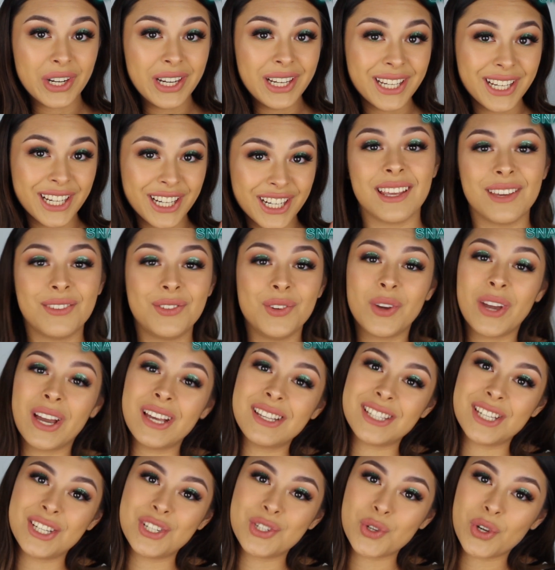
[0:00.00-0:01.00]
right here. If you
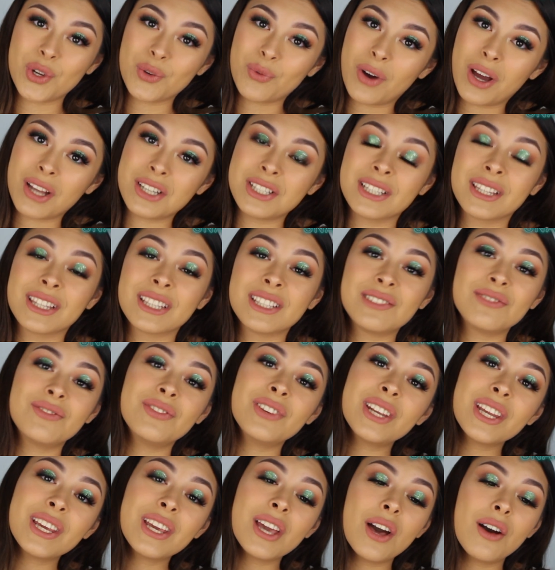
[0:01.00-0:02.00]
guys enjoyed watching this
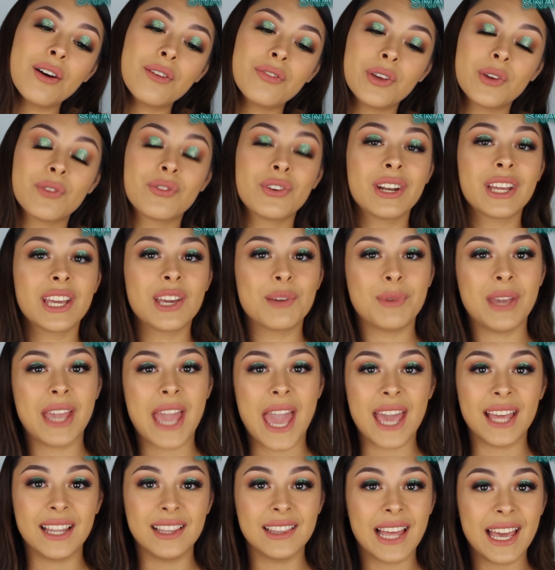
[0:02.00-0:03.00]
video, feel free to give
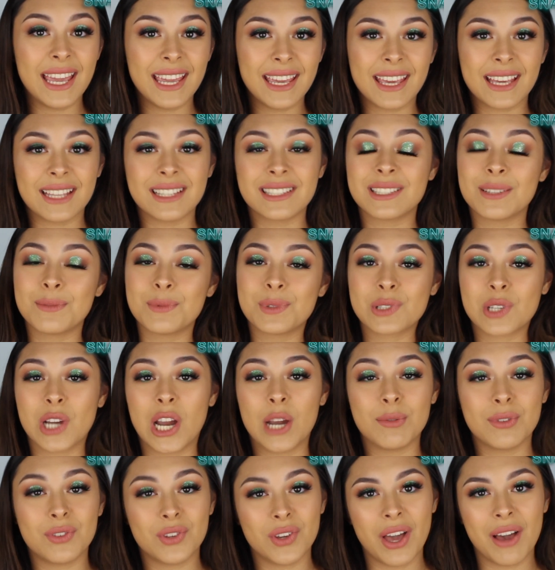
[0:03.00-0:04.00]
me a like and
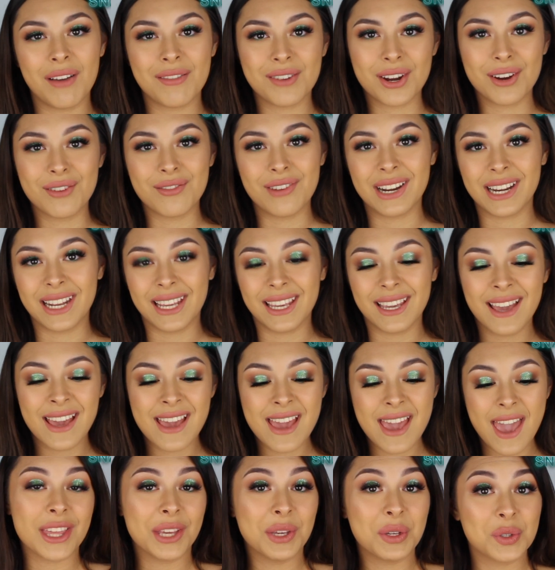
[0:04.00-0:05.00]
subscribe if you haven't already.
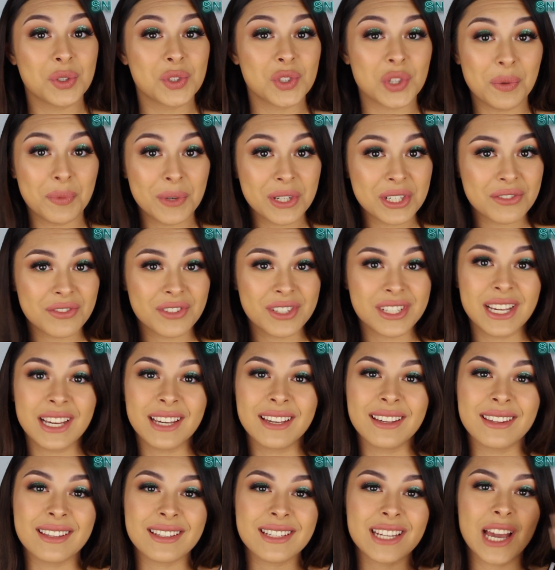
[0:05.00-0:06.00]
Thank you so much for
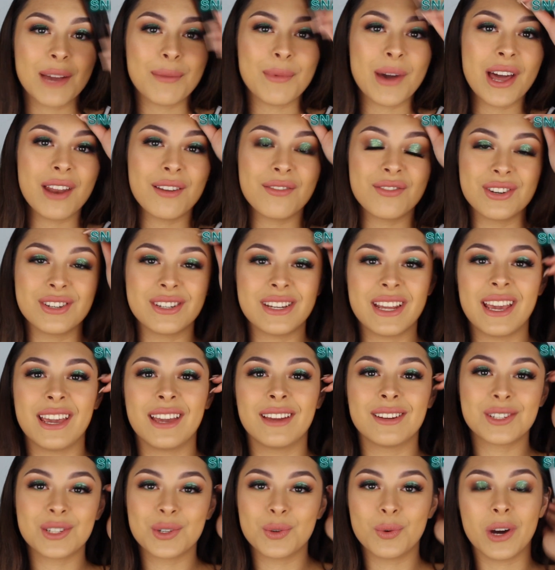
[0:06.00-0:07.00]
taking the time out of your
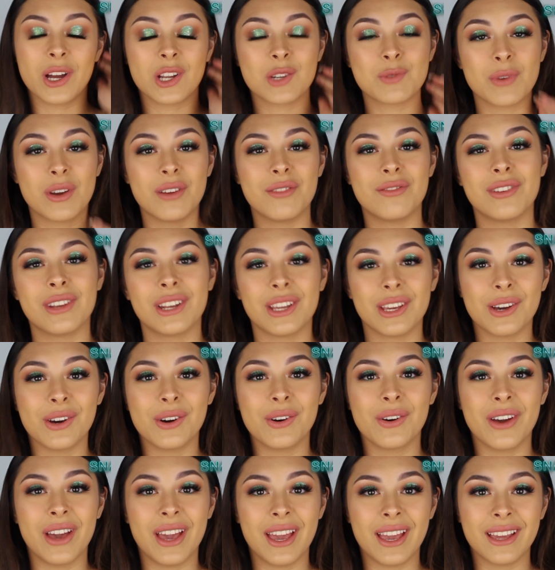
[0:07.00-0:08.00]
day to watch my
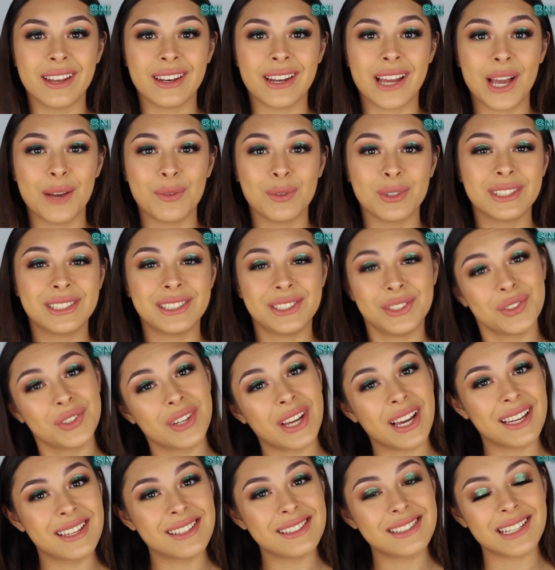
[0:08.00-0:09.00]
video, and I will see you
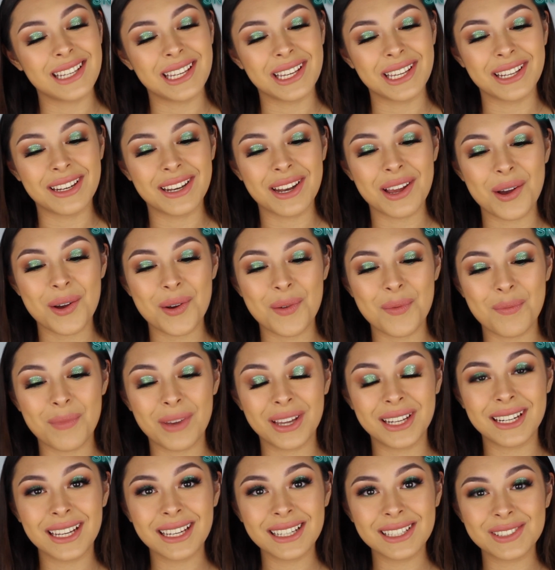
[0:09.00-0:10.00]
guys in
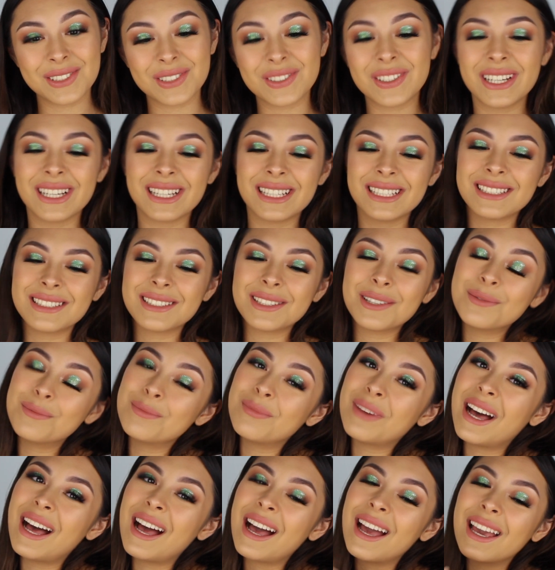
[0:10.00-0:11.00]
my next one.
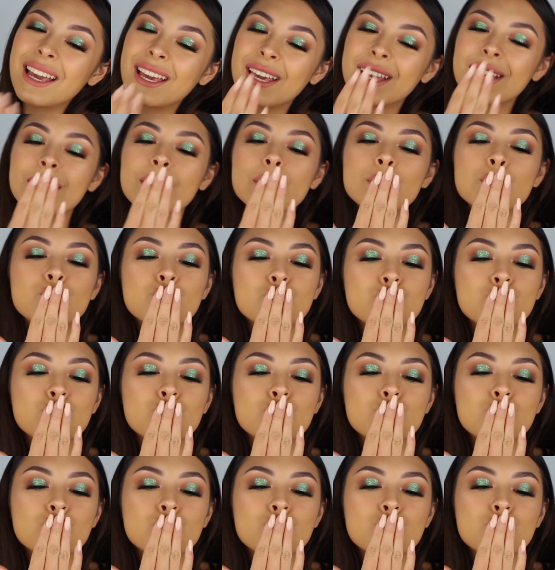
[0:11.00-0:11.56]
Bye!